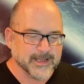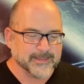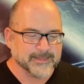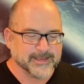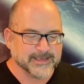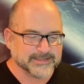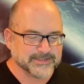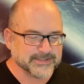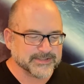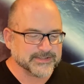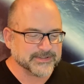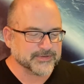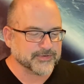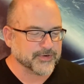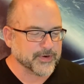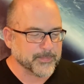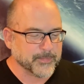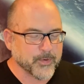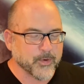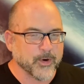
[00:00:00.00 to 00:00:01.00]
This is a
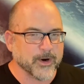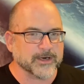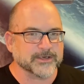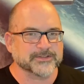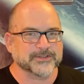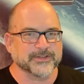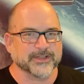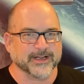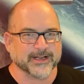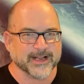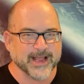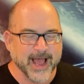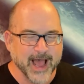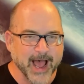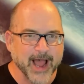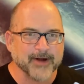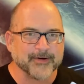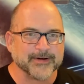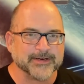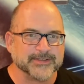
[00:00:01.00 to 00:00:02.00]
report to the
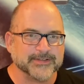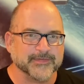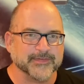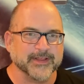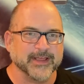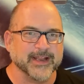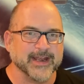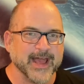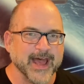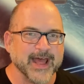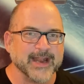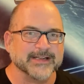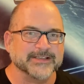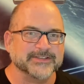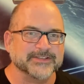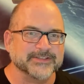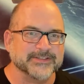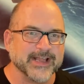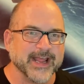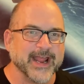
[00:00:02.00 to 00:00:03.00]
Congress of the United
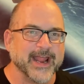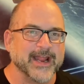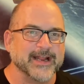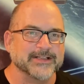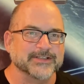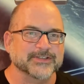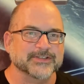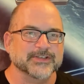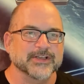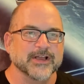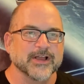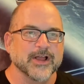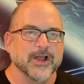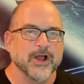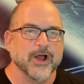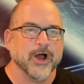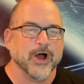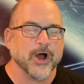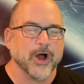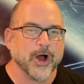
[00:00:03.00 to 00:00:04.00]
States
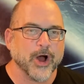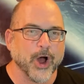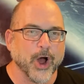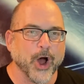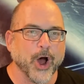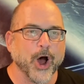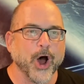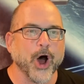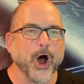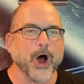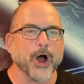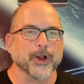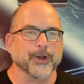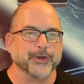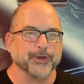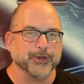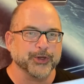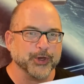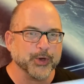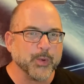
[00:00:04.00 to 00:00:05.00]
on
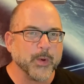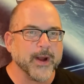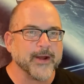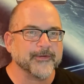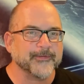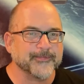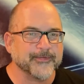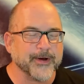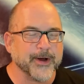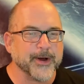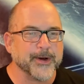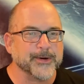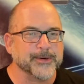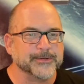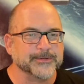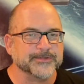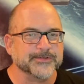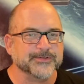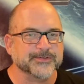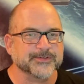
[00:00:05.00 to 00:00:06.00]

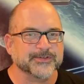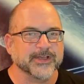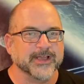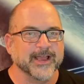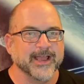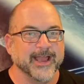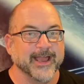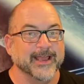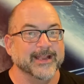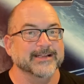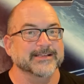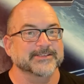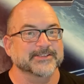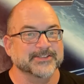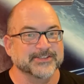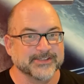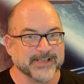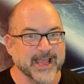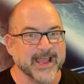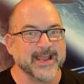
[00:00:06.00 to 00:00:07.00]
UFOs, and it's
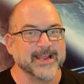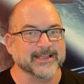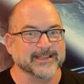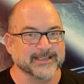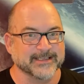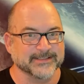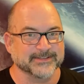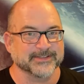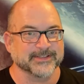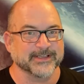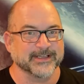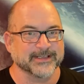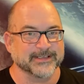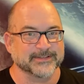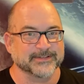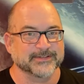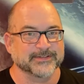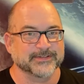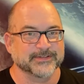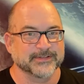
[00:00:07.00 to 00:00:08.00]
saying these
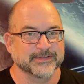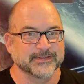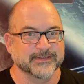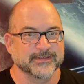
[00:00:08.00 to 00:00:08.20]
things.